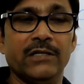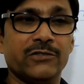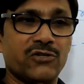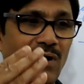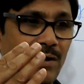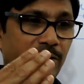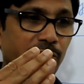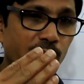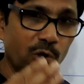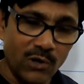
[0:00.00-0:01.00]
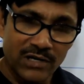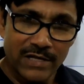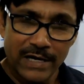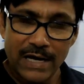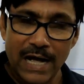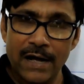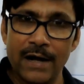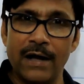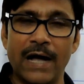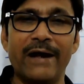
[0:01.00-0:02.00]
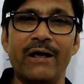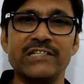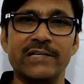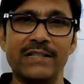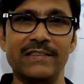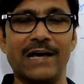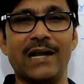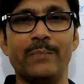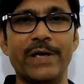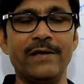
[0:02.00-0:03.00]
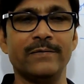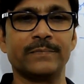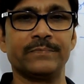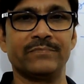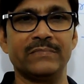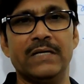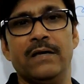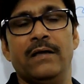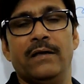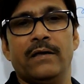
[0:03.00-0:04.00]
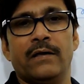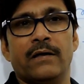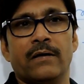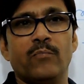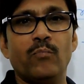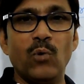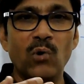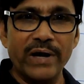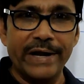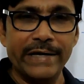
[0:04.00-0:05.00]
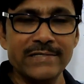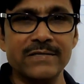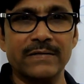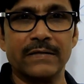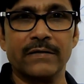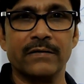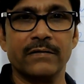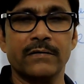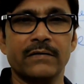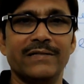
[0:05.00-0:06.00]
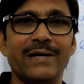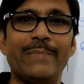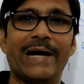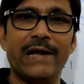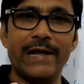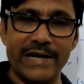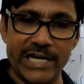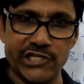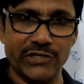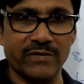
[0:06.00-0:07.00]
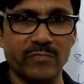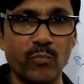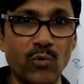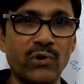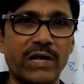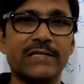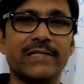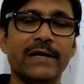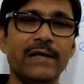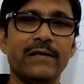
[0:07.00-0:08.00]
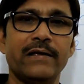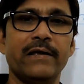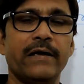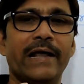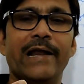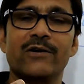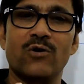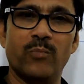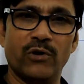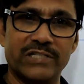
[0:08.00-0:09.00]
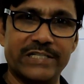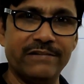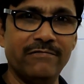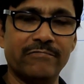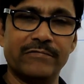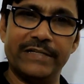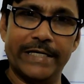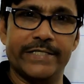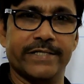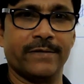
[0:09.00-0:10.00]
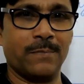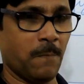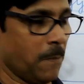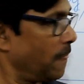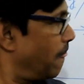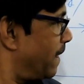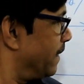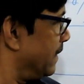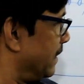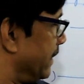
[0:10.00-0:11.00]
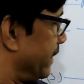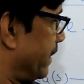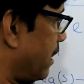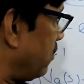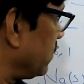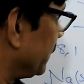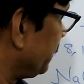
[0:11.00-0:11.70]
So, lower the ionization enthalpy, more is the metallic nature, more is the electropositive nature. Now,